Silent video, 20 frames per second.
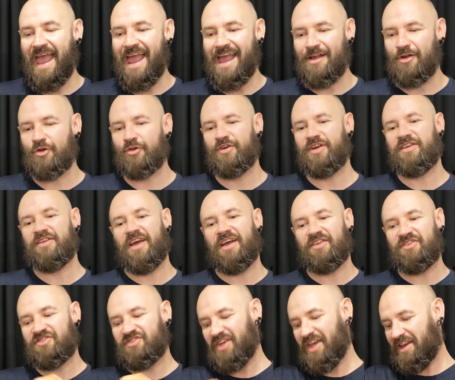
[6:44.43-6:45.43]
anchoring
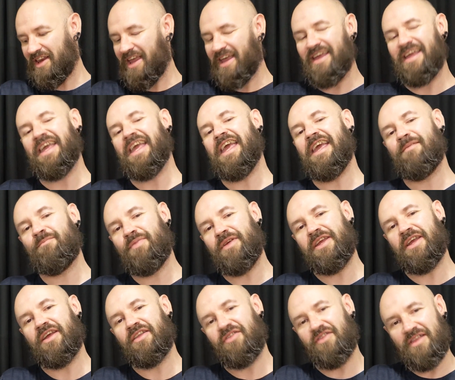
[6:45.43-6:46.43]
that scent and
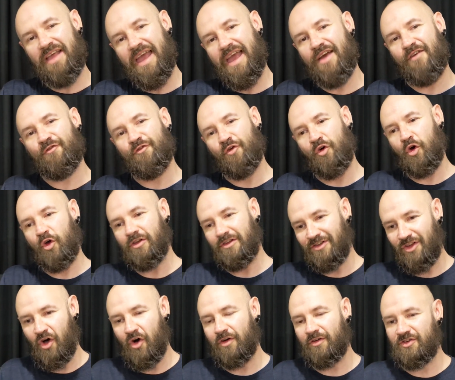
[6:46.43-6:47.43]
keeping it there for a
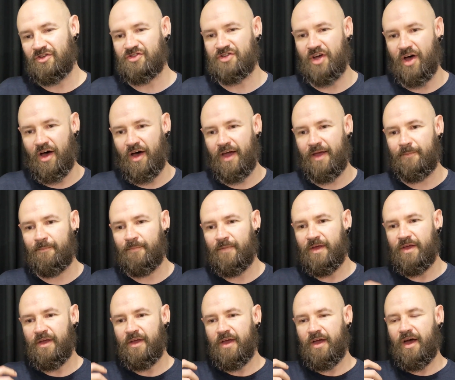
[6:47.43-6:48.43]
long time.
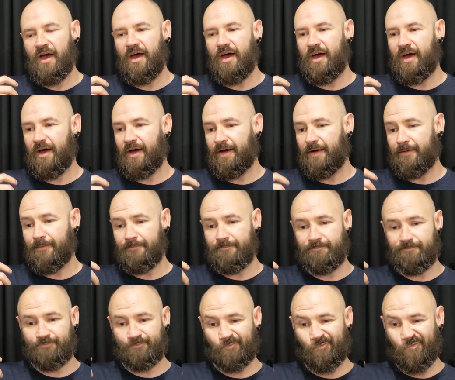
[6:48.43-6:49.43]

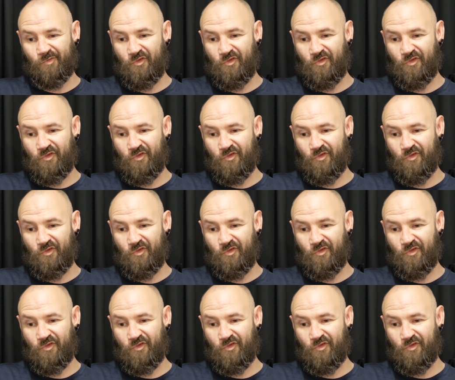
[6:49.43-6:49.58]
And